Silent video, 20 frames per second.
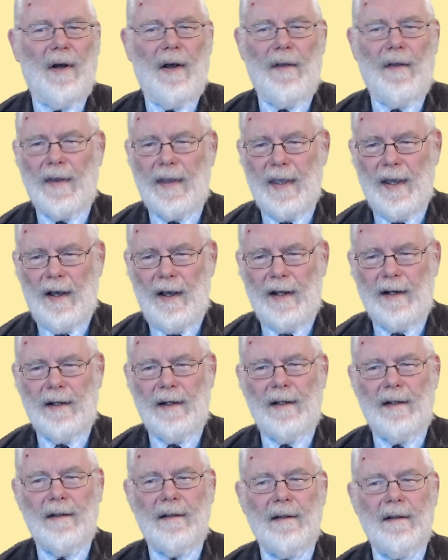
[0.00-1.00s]
on the
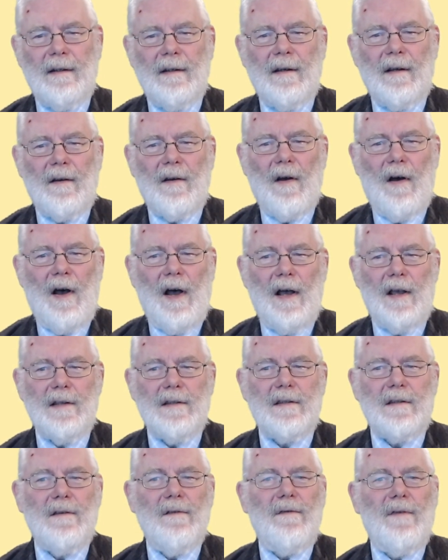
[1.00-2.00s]
continent,
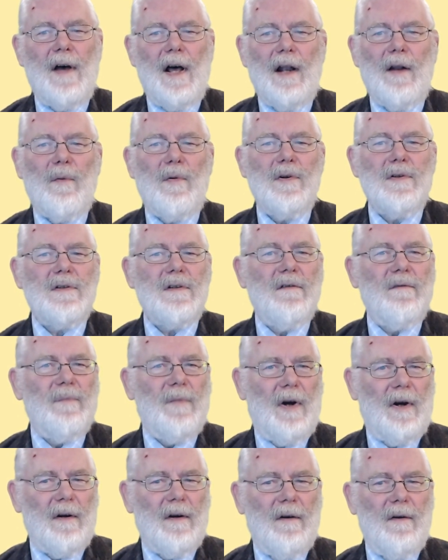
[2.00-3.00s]
caused the followers
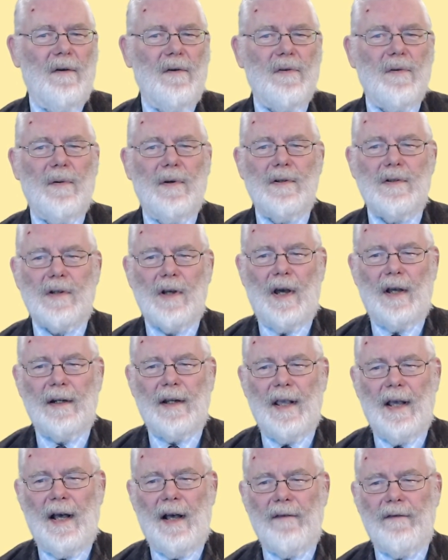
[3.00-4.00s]
of Martin Luther and
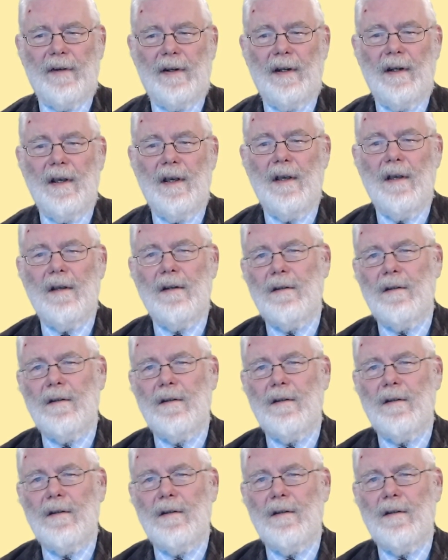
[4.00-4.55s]
John Calvin